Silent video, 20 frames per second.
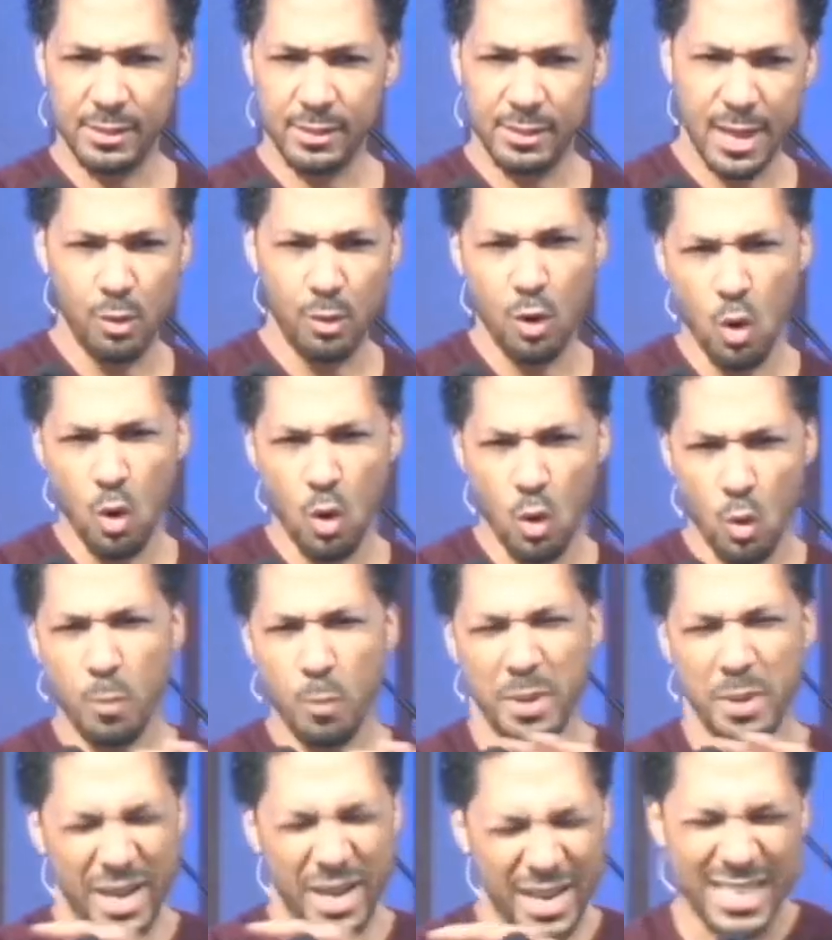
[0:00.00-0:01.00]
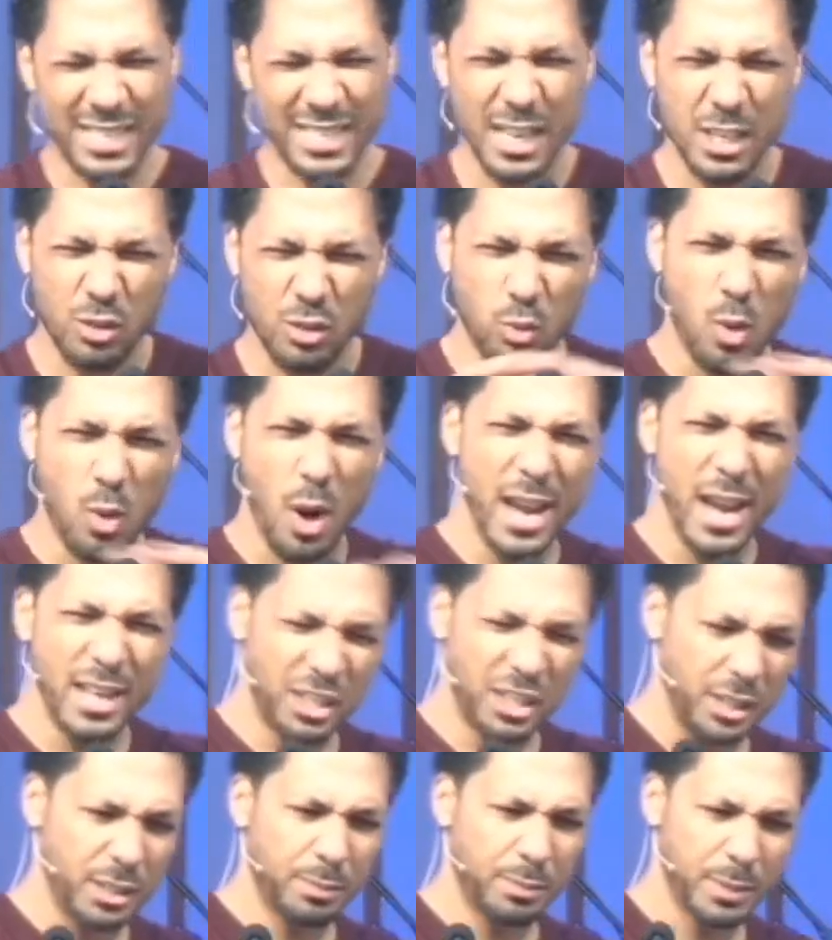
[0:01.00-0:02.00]
that no, but it's
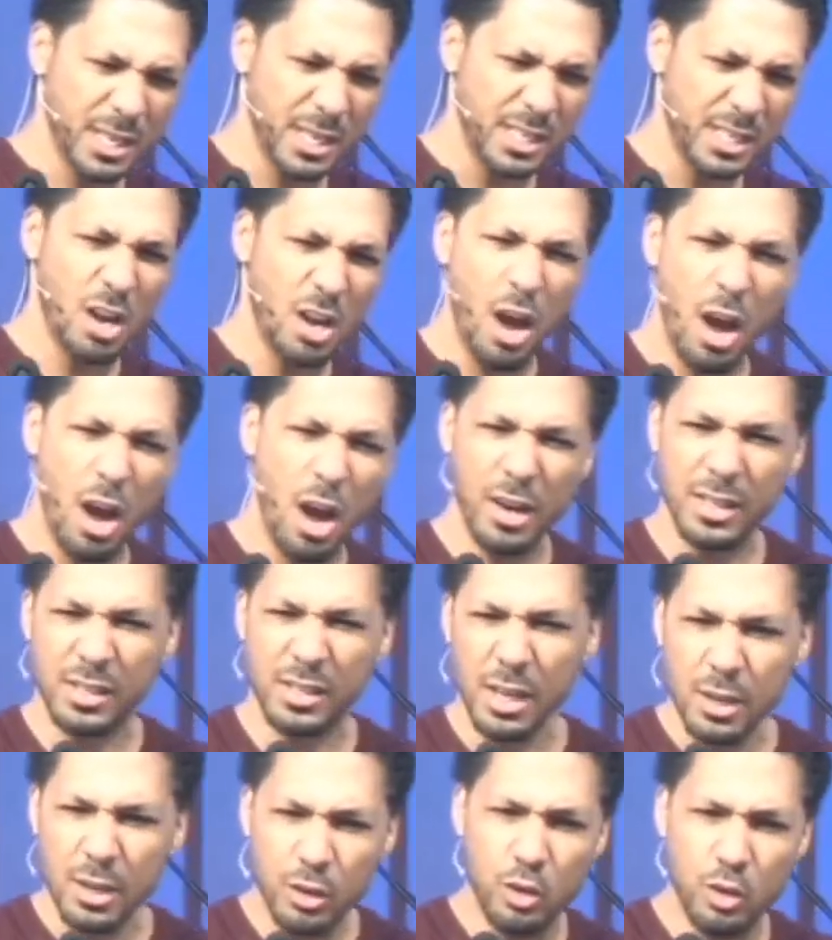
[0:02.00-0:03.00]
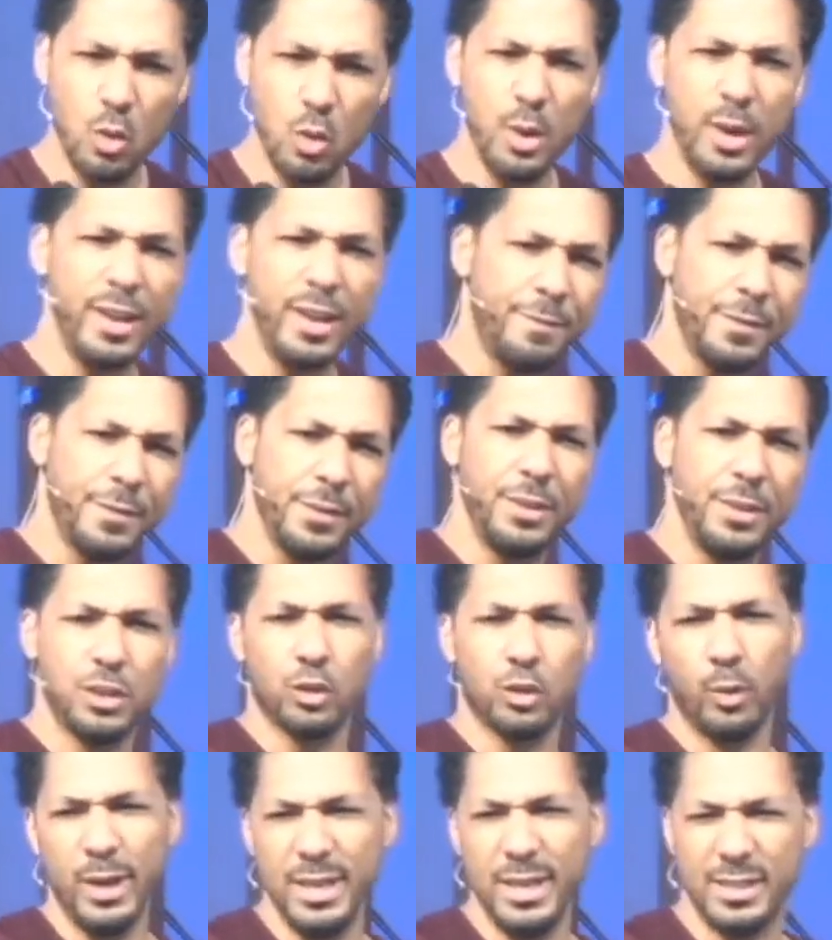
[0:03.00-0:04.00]
righteous because God is doing it for
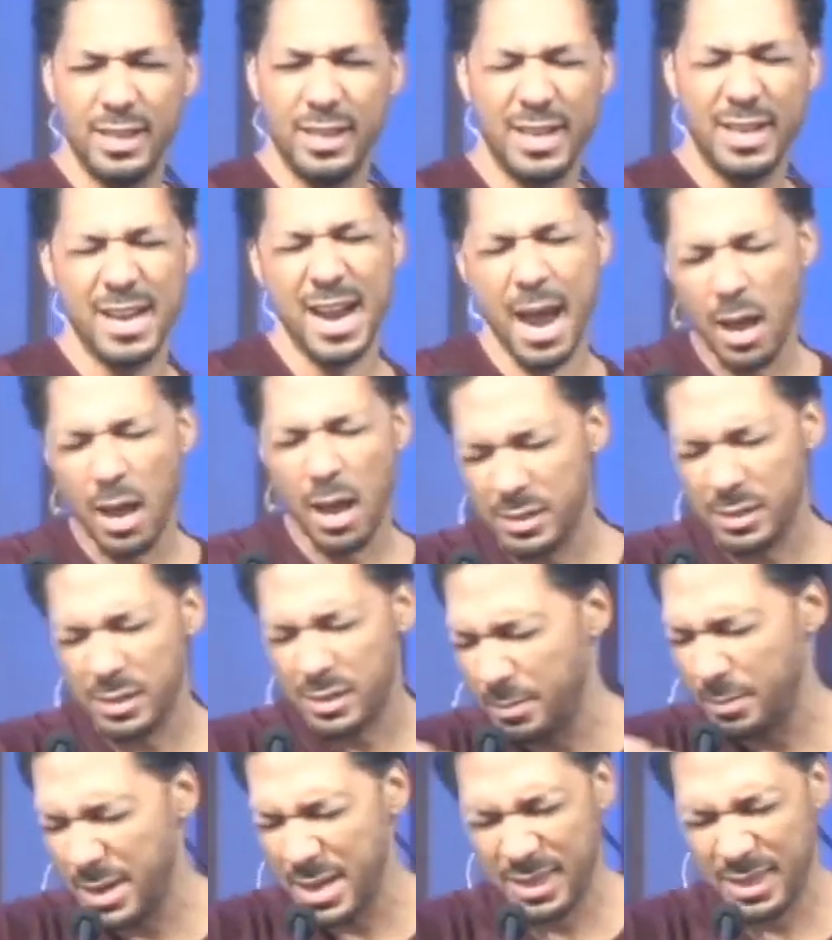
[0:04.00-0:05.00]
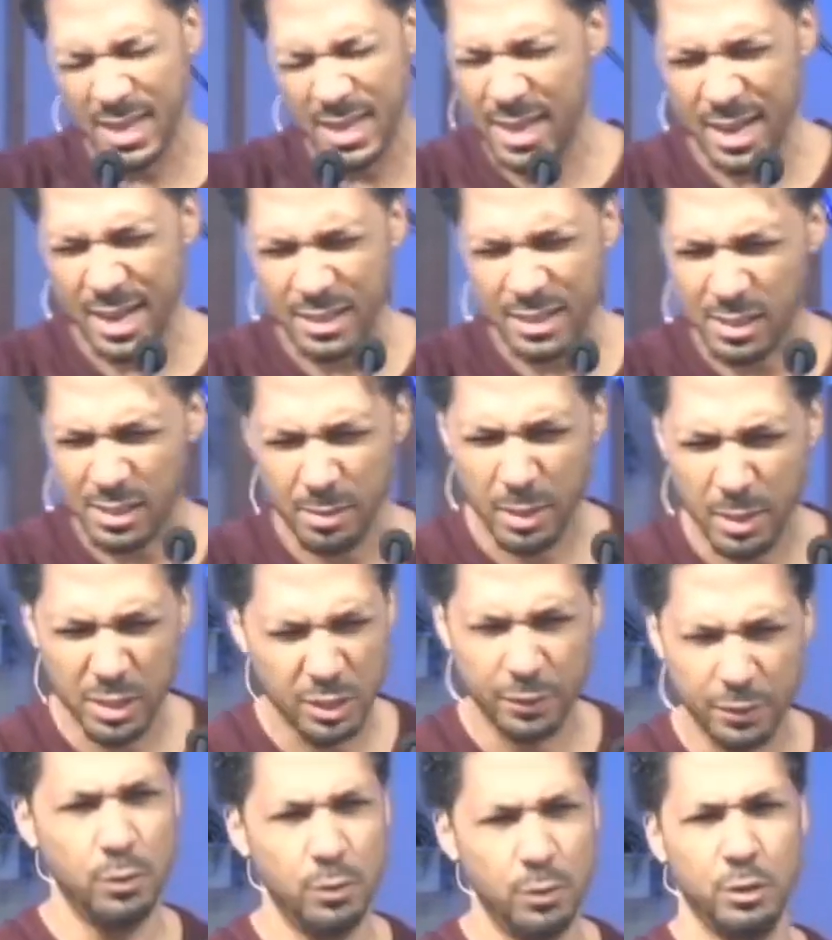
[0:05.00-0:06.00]
this reason. And I'll submit that that's a
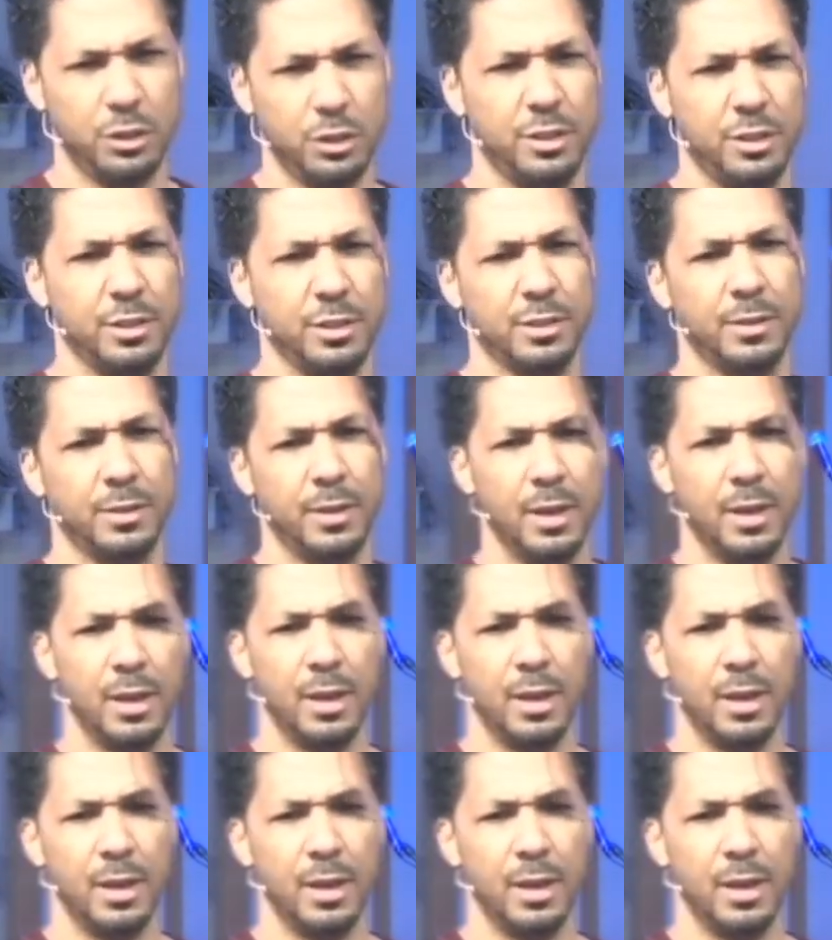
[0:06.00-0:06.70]
bunch of foolishness.